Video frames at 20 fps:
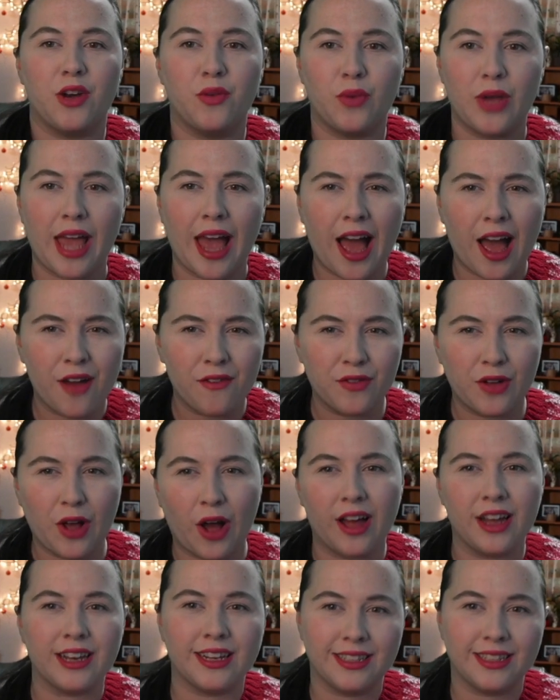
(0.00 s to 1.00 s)
And we have
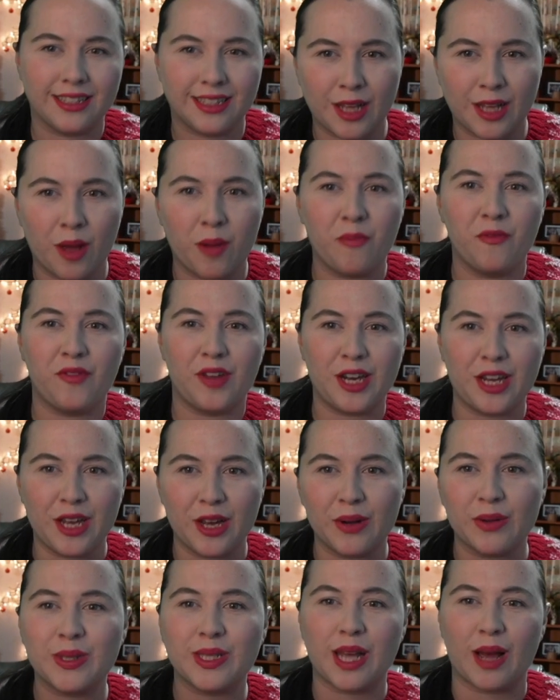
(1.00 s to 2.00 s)
gotten some
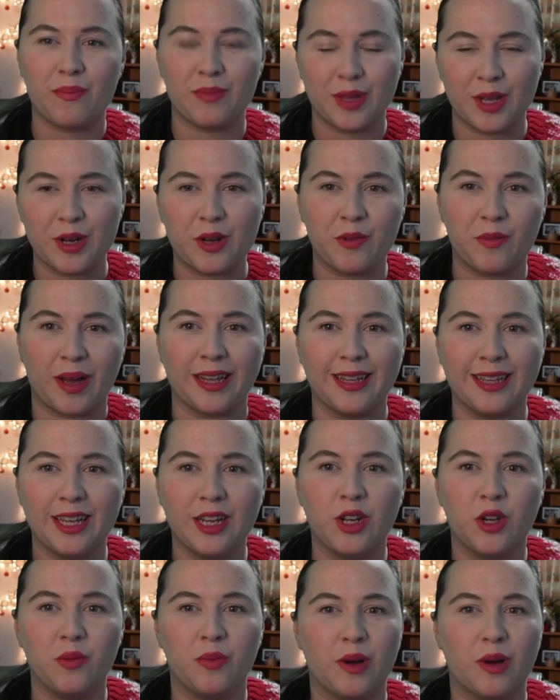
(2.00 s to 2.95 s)
videos up little by little,